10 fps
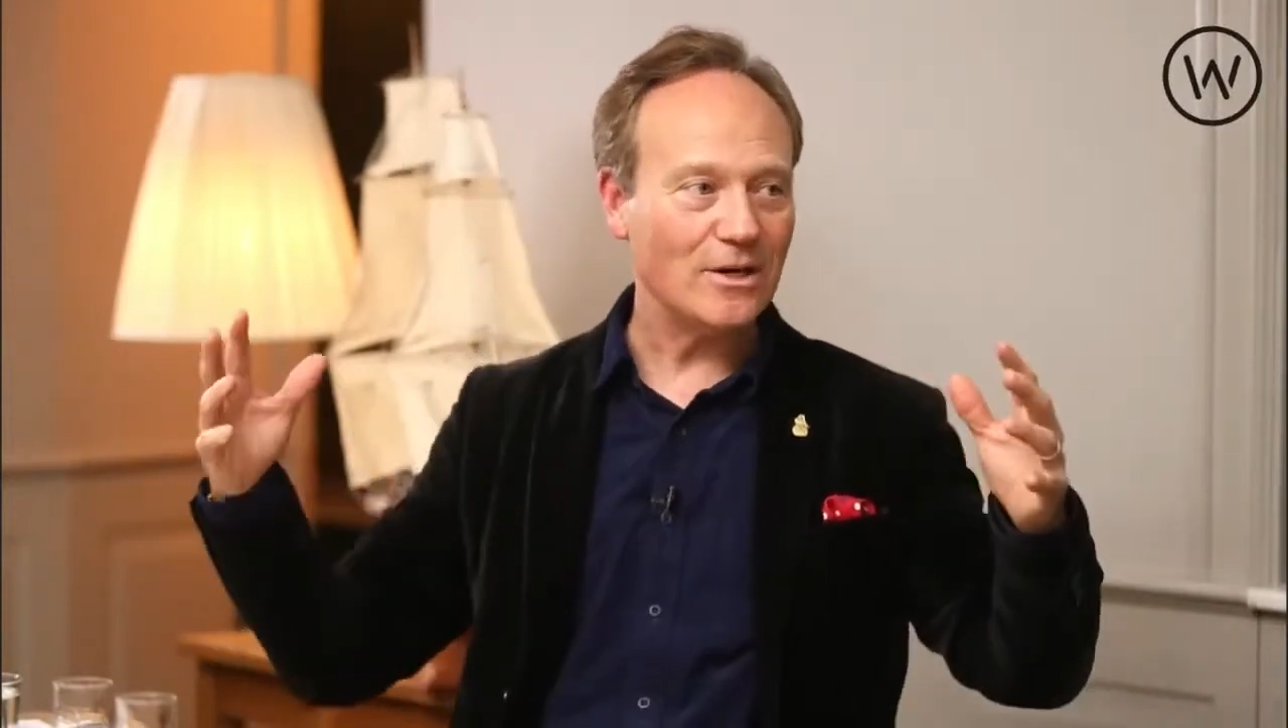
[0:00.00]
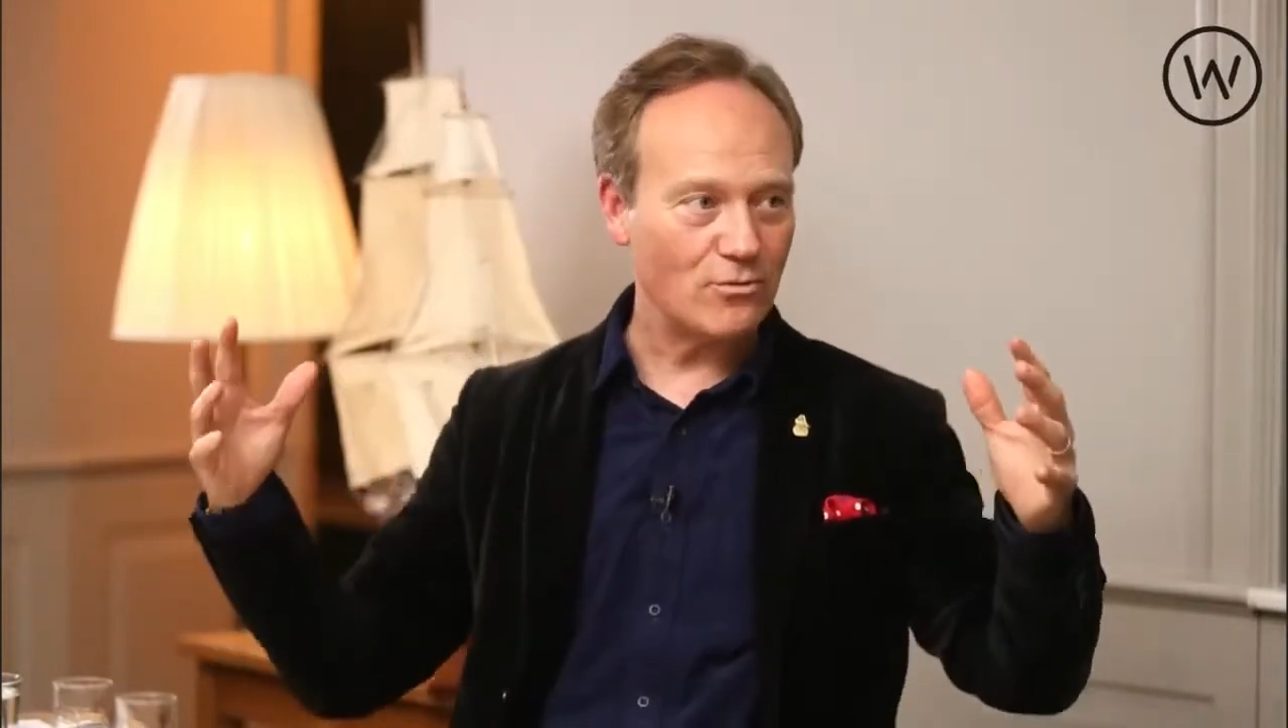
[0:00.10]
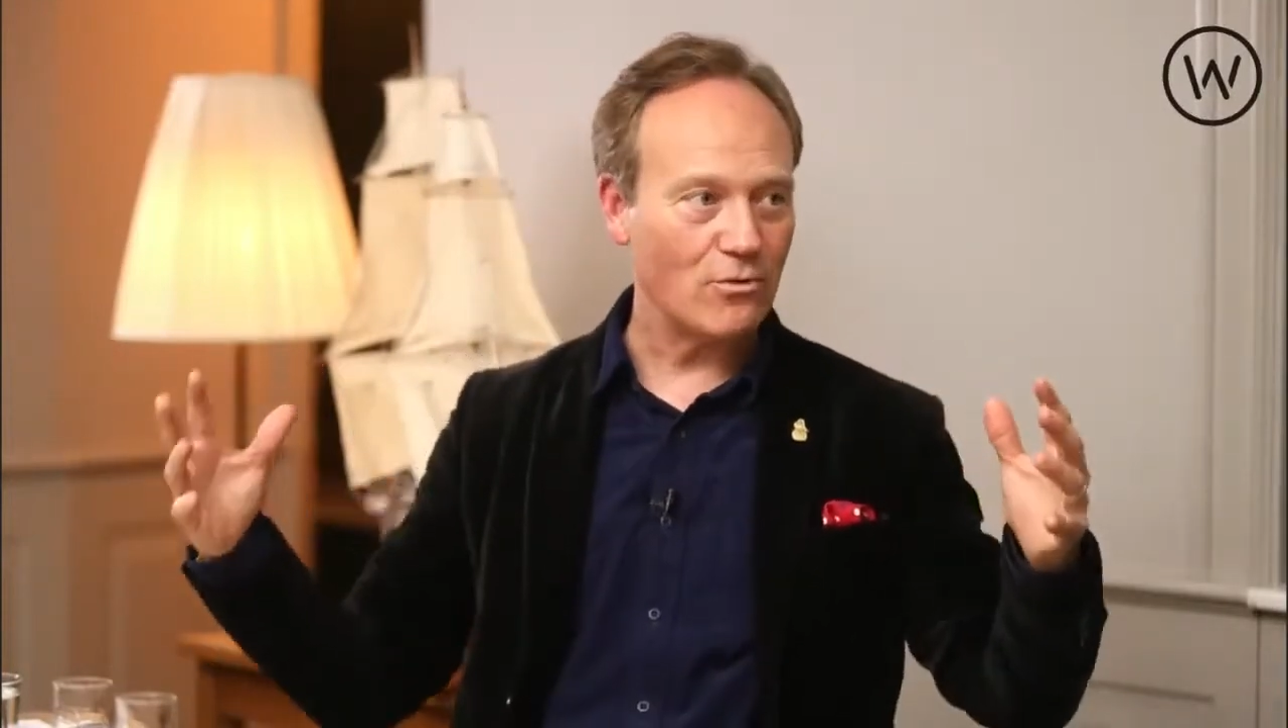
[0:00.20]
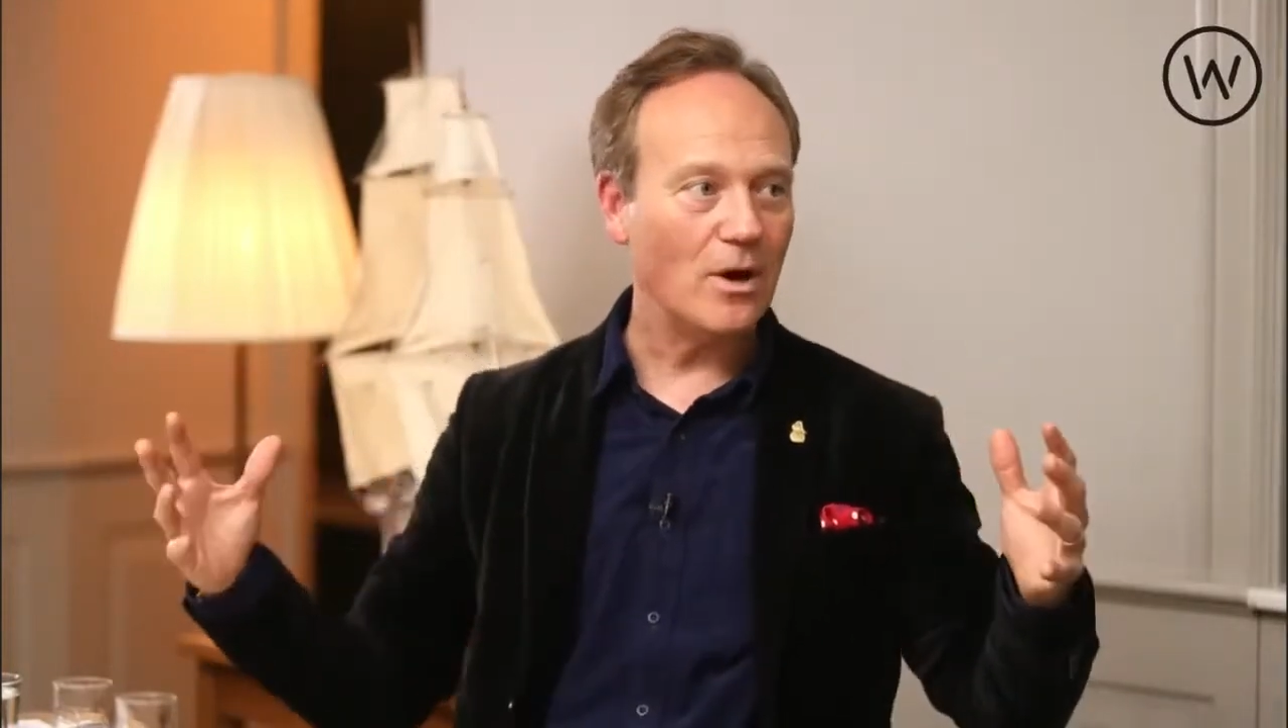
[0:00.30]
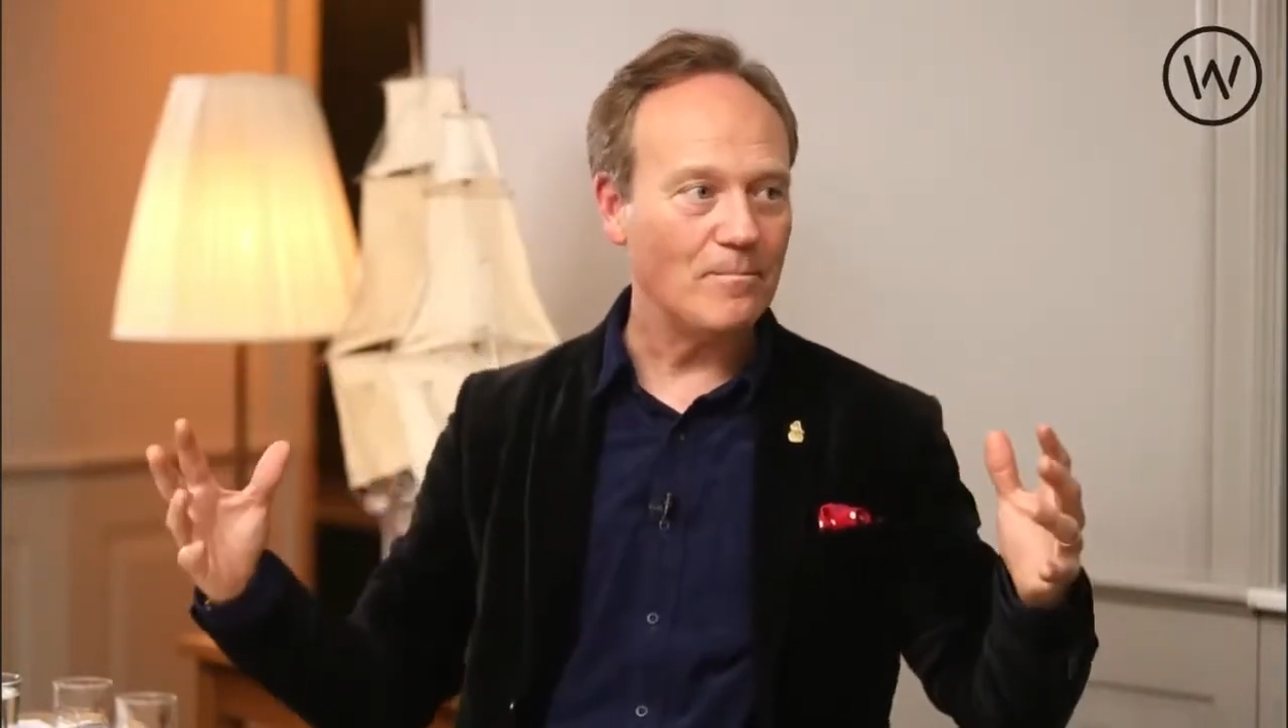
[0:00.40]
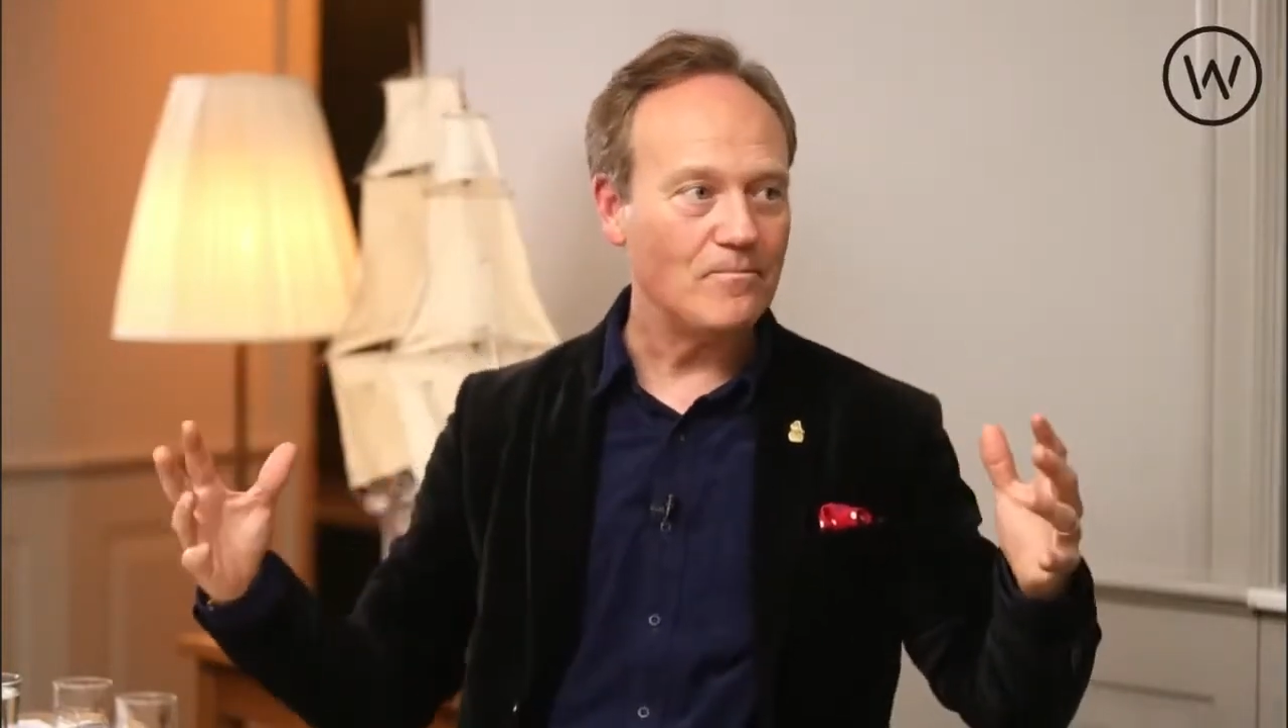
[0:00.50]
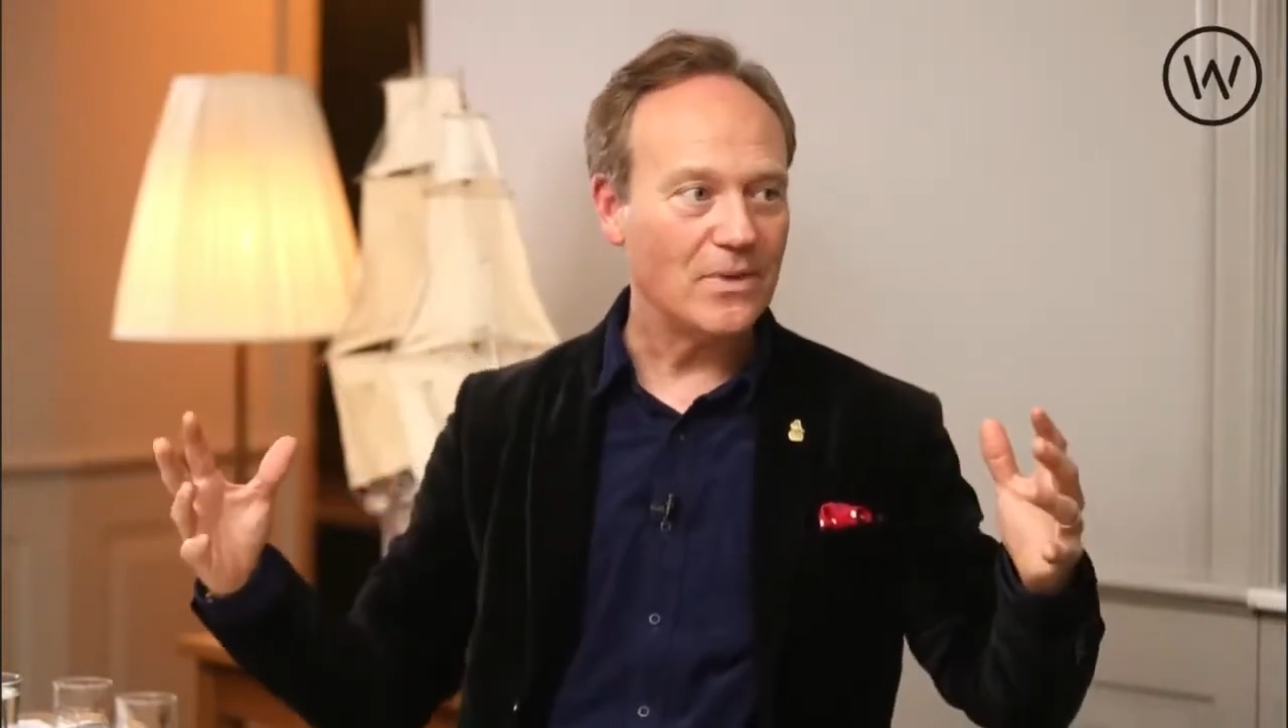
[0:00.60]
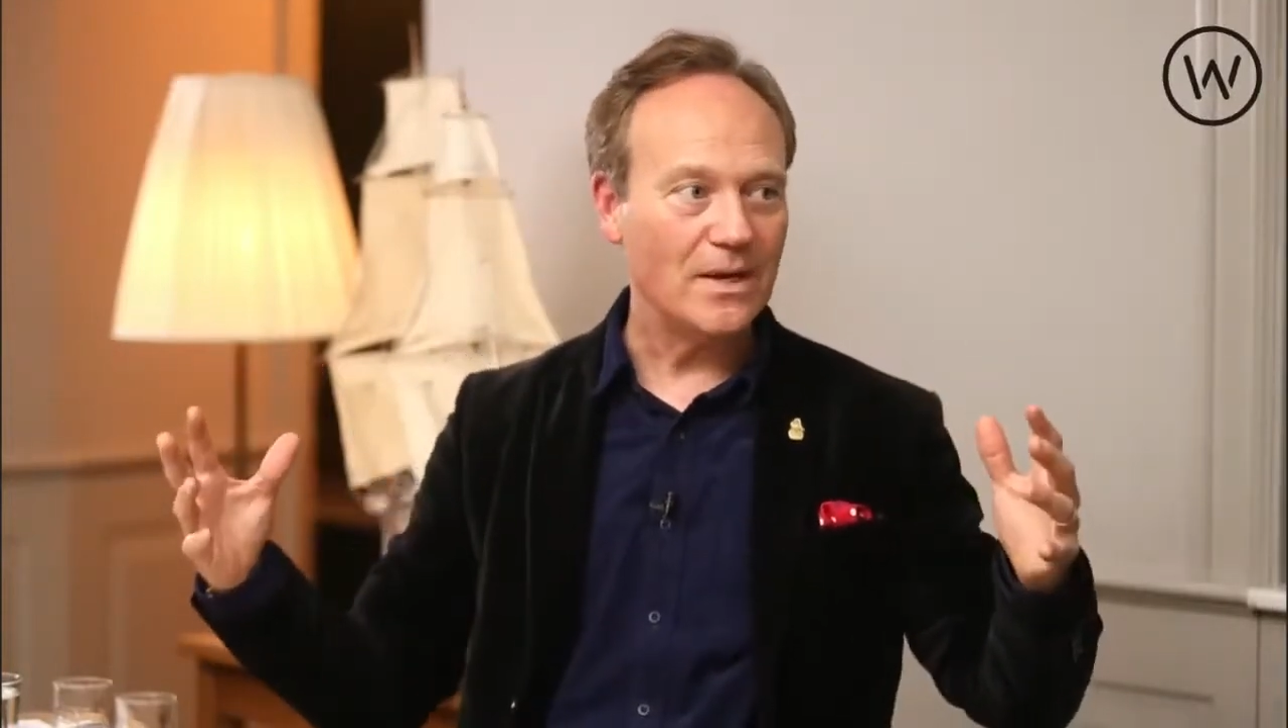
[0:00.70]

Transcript: that rum